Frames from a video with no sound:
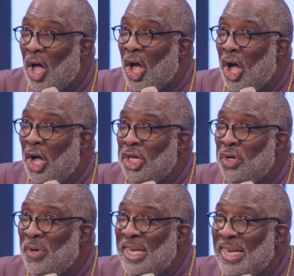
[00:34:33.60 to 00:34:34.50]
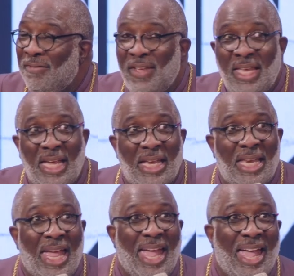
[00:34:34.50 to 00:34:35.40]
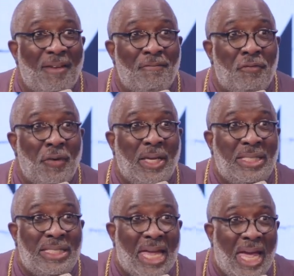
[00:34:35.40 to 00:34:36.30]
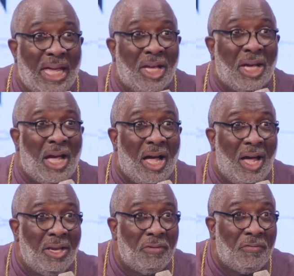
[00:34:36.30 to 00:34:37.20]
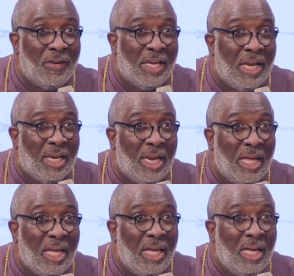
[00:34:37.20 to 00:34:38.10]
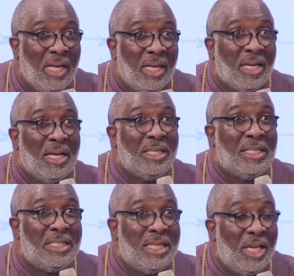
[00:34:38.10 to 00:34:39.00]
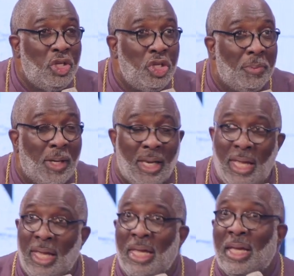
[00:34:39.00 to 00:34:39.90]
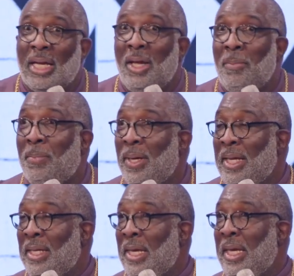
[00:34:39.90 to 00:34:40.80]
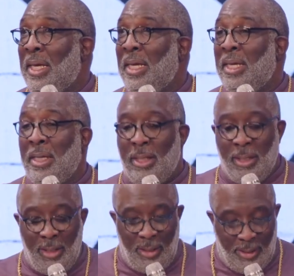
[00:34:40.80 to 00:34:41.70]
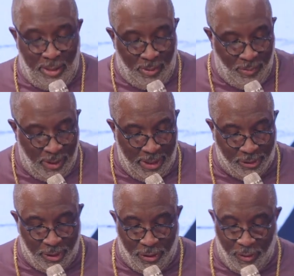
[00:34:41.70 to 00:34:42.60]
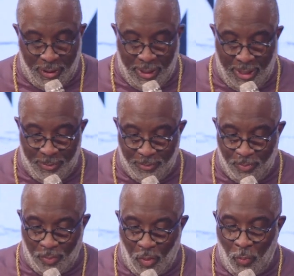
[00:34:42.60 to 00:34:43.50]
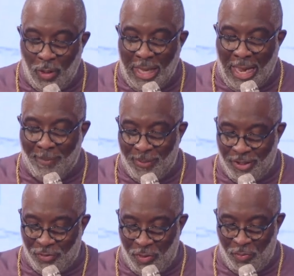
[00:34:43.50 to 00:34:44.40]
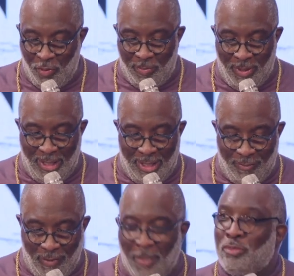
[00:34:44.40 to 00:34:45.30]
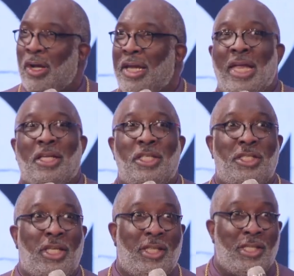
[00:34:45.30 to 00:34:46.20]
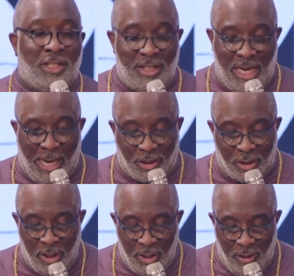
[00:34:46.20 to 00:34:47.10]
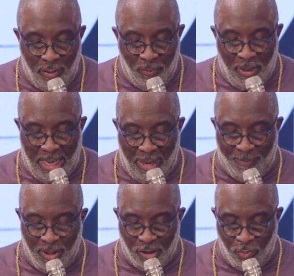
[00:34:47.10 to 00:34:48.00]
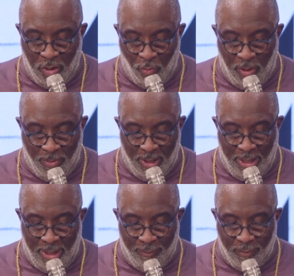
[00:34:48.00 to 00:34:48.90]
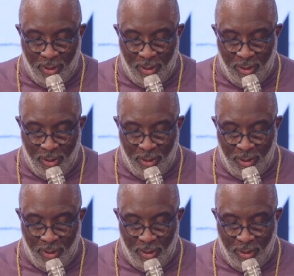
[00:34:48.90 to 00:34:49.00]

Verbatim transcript: Are you living it every day, confidently, continually, completely? Well, here's the third thing. What happens when we believe? I'm trying to exegete this text. What happens when we believe?